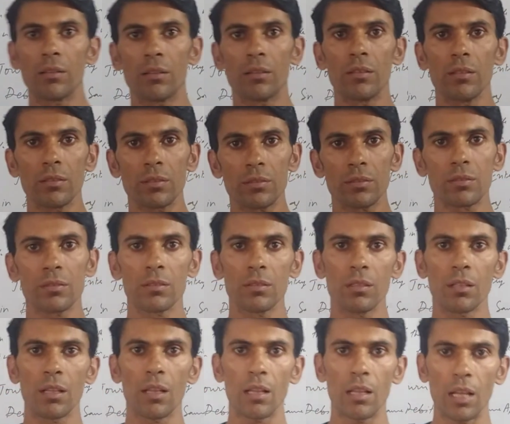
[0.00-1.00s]
this
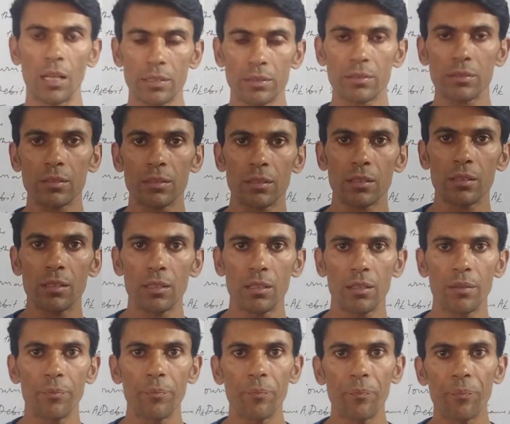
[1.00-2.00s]

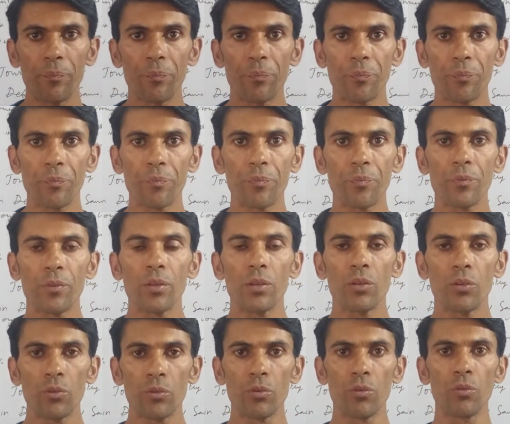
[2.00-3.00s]
lesson
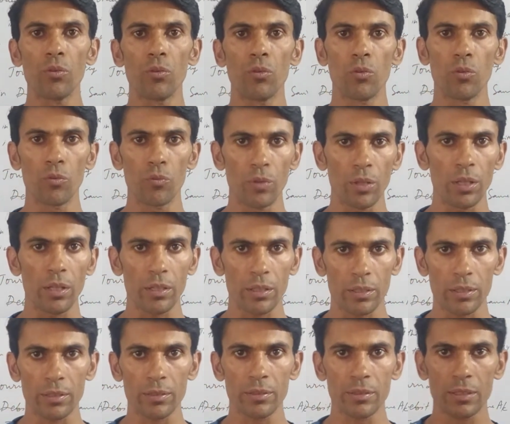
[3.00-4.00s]
you will
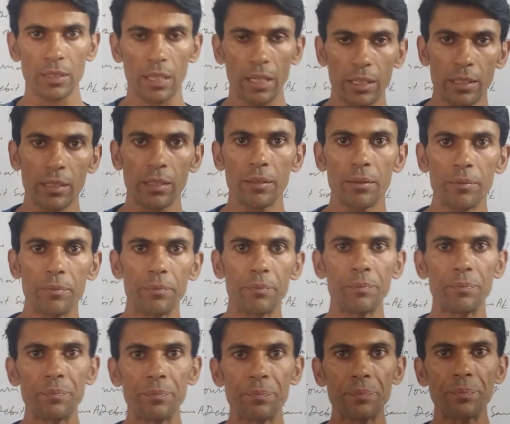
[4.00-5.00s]
understand,
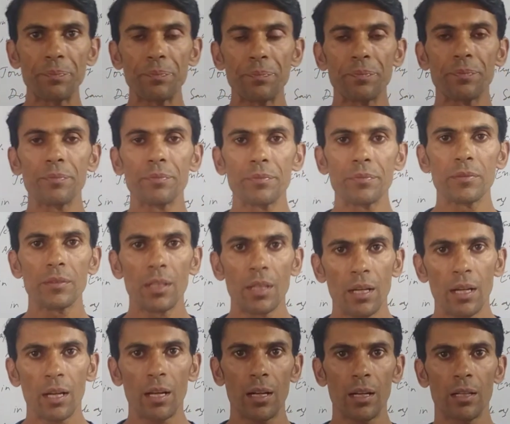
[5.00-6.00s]

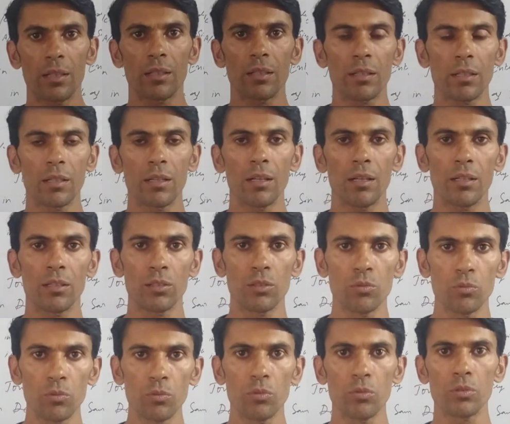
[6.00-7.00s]
and
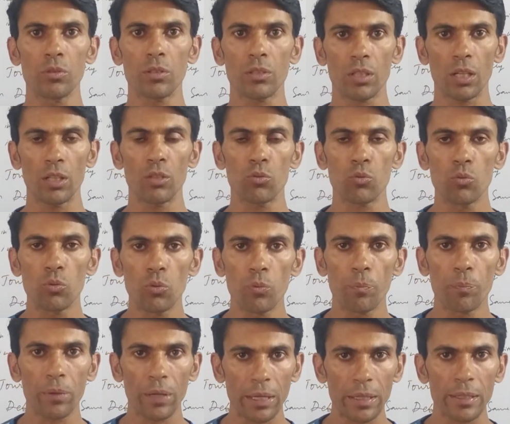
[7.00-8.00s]
you try to
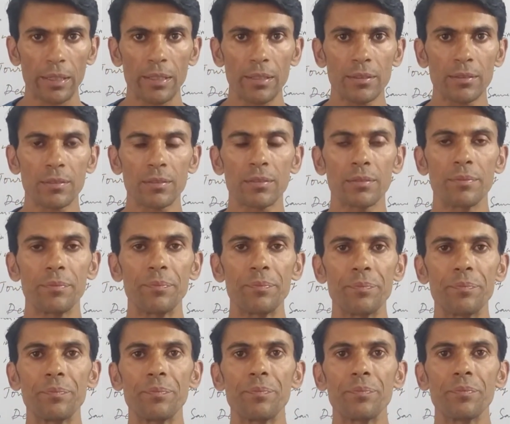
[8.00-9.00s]
practice
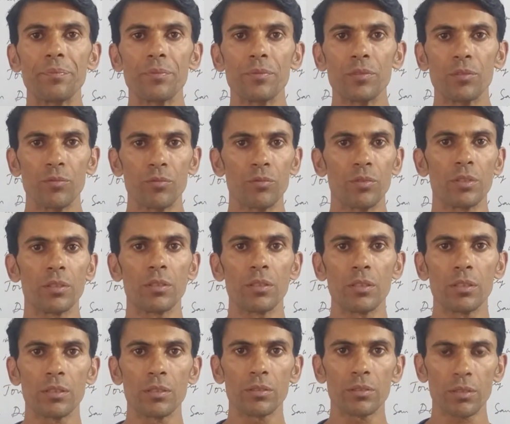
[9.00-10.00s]

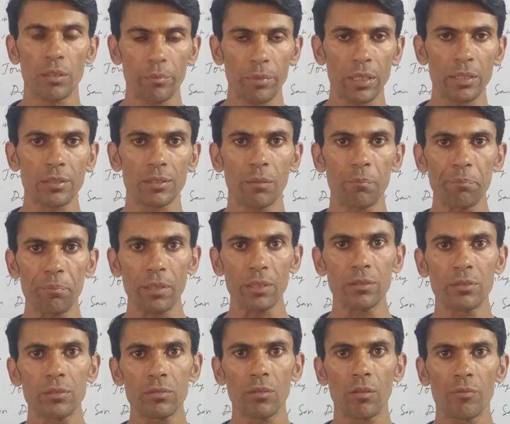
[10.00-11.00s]
with some
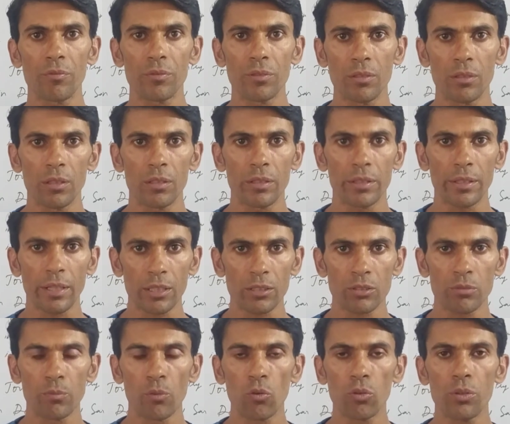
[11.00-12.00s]
examples of your
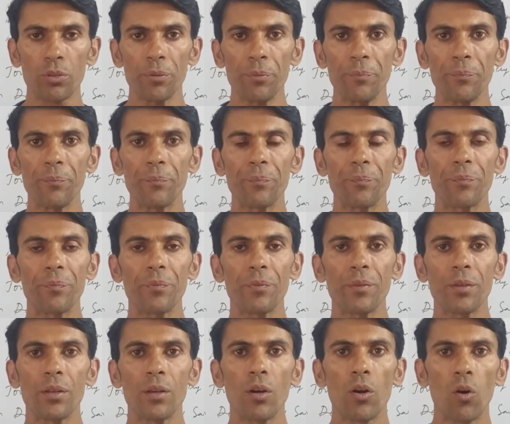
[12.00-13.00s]
textbook.
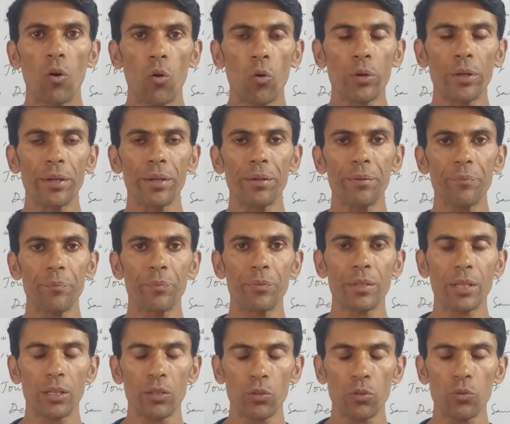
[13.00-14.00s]
Okay,
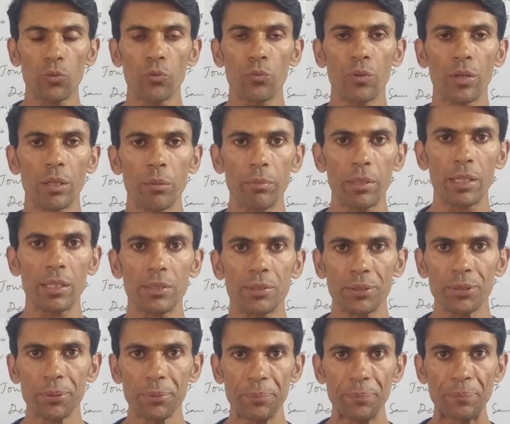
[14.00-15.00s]
thank you very
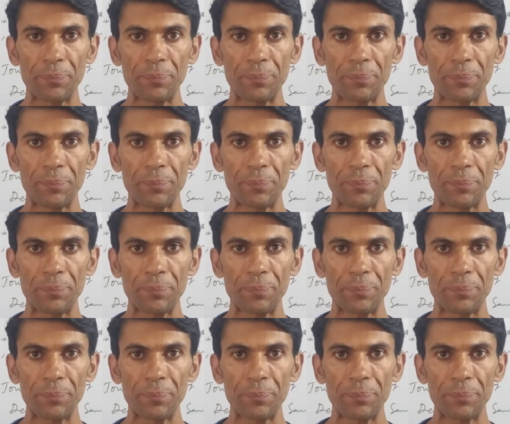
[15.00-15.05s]
much.